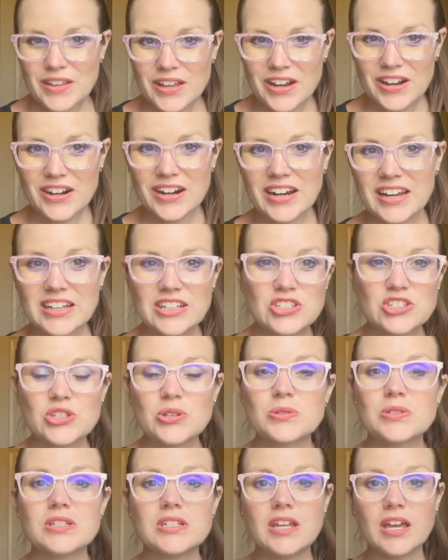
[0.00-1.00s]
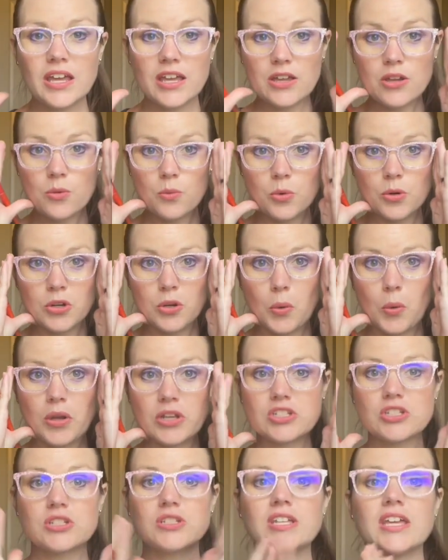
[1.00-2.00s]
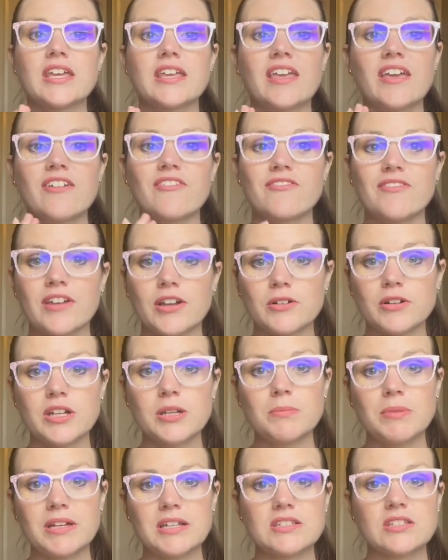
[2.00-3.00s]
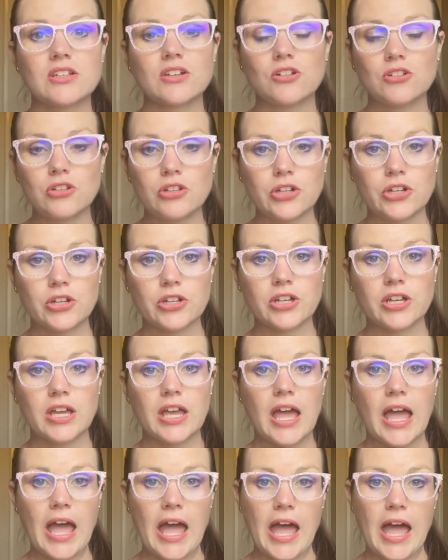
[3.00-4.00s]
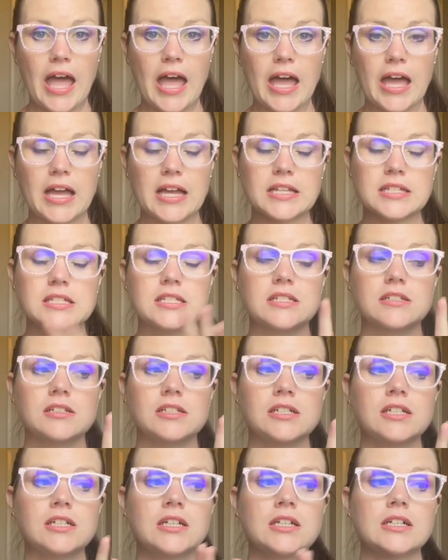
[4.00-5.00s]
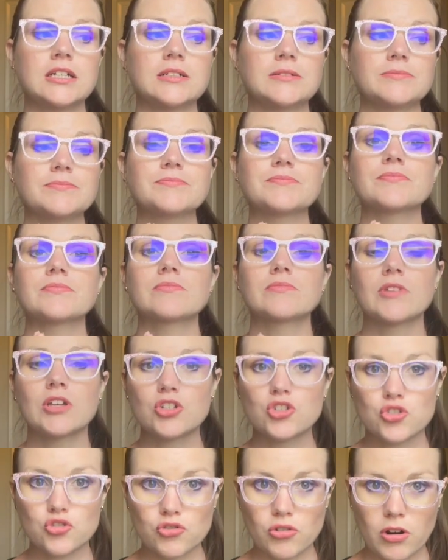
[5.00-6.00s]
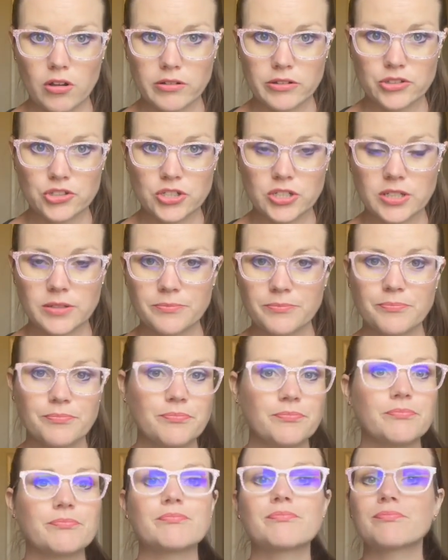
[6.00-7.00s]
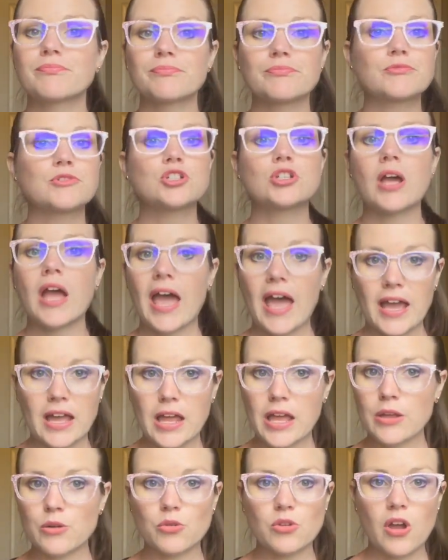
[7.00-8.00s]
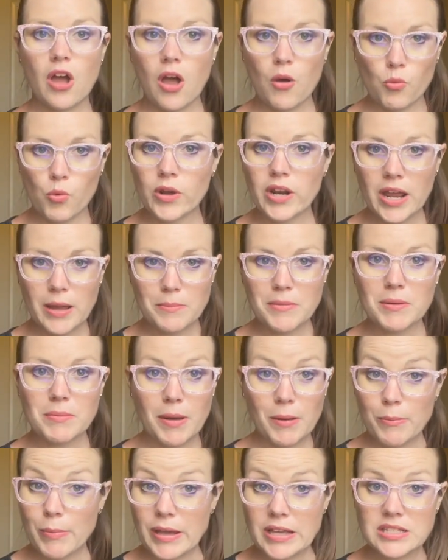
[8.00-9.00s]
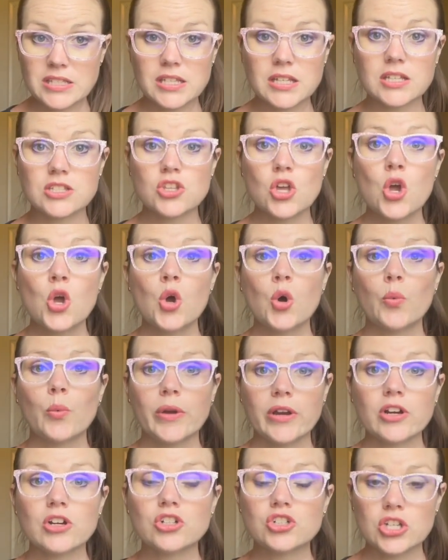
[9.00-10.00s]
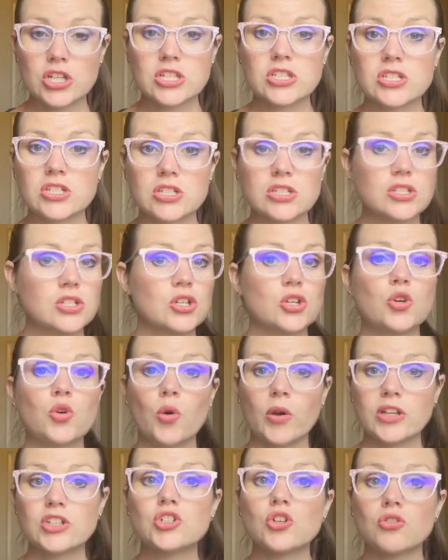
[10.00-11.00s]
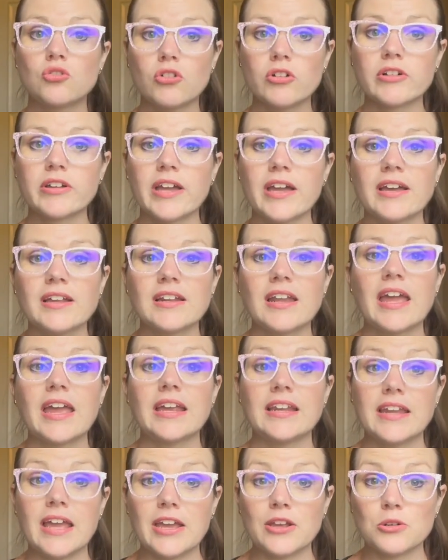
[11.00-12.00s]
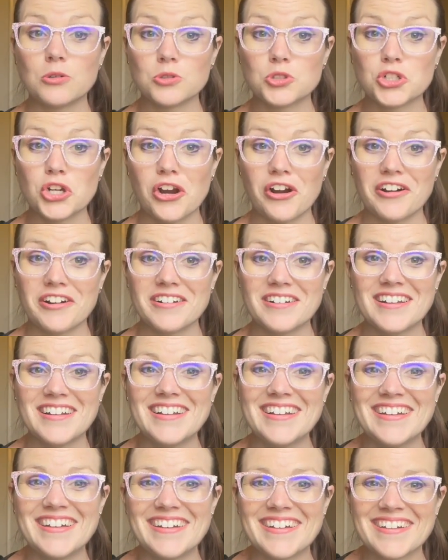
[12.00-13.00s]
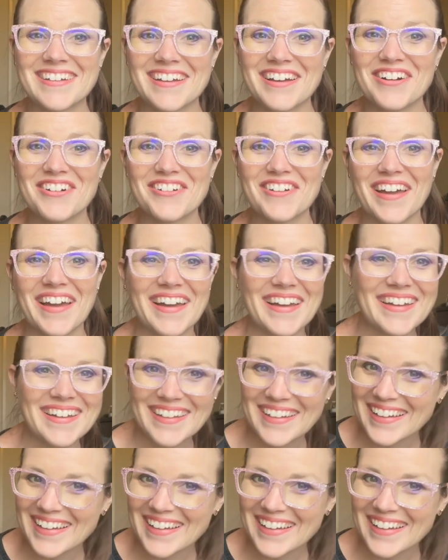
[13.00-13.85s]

All right, so today we're going to take a very basic look at astrology. And what I mean by basic is we are just going to look at a natal chart, okay?